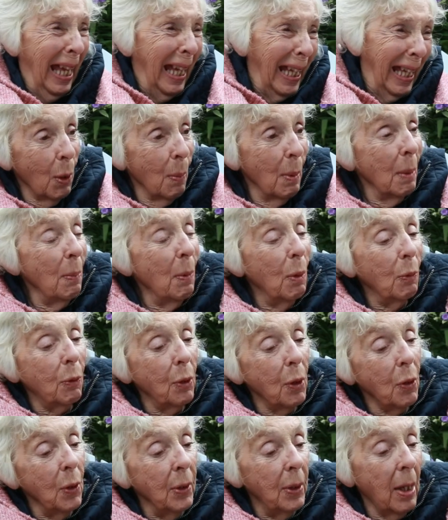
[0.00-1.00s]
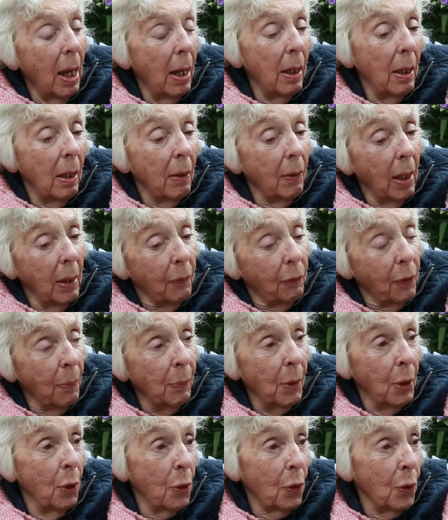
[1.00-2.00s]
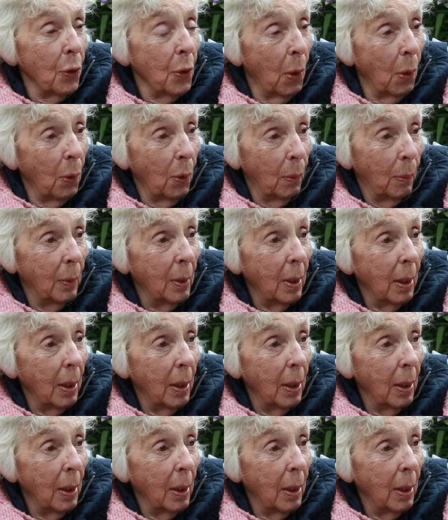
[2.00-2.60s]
Some of them were christened from the nursing home.